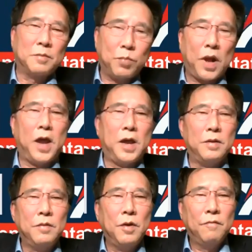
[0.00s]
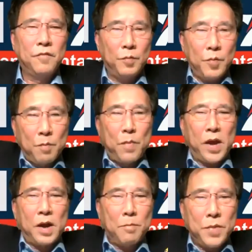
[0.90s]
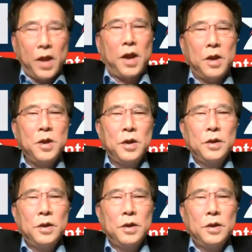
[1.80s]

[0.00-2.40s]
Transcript: a plan from the man up there.